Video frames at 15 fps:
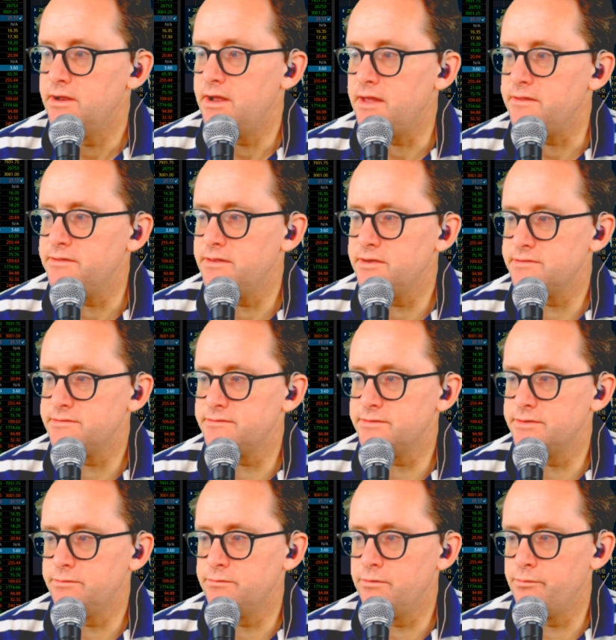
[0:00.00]
at this,
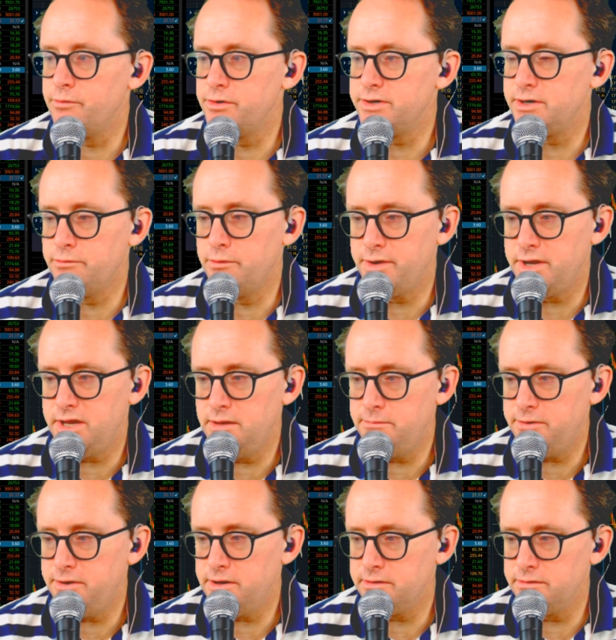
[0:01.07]
when we keep
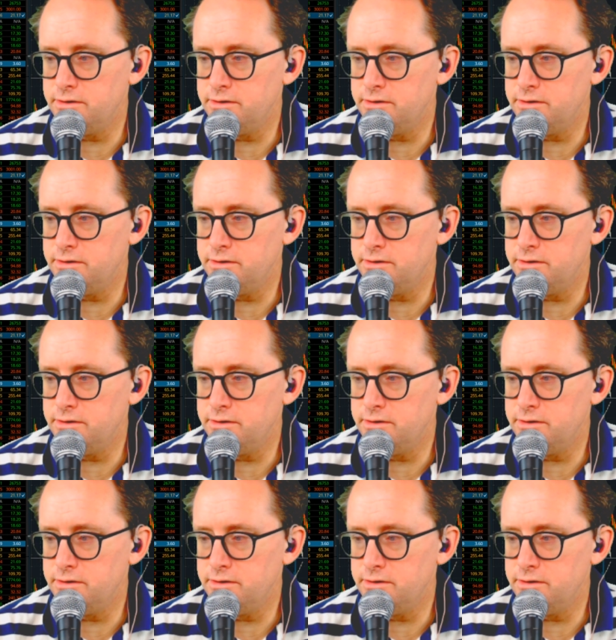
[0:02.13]
hitting the